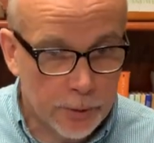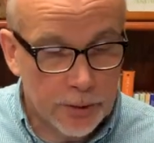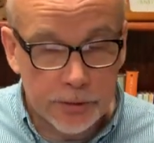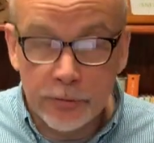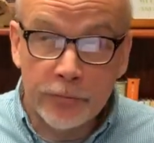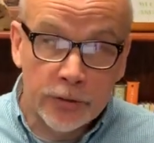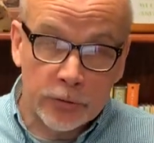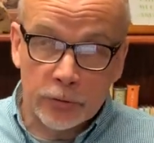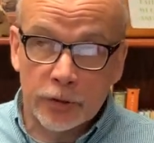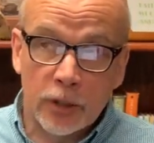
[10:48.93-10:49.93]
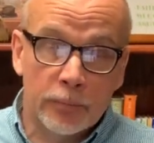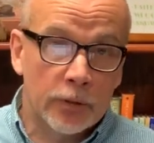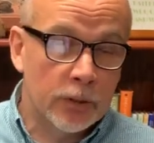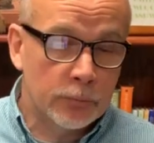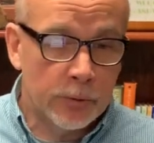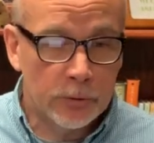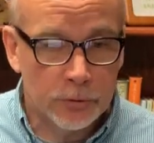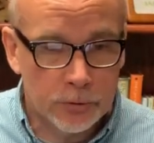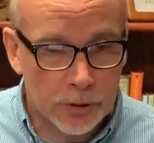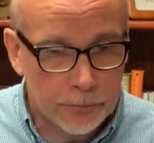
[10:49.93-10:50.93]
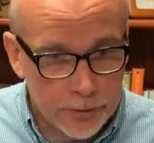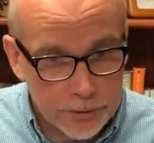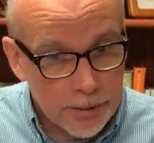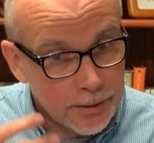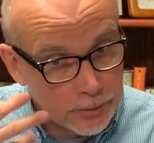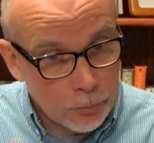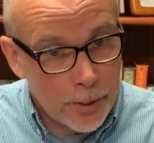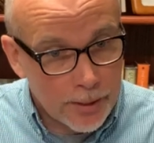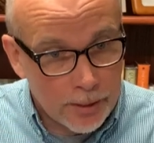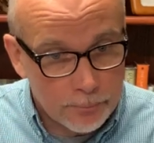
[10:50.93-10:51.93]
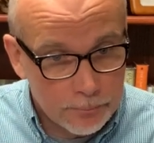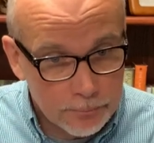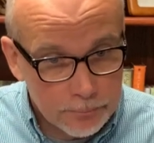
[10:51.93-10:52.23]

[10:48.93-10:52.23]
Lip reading: We can see physical stuff, but not spiritual stuff. And he's saying, listen, wake up.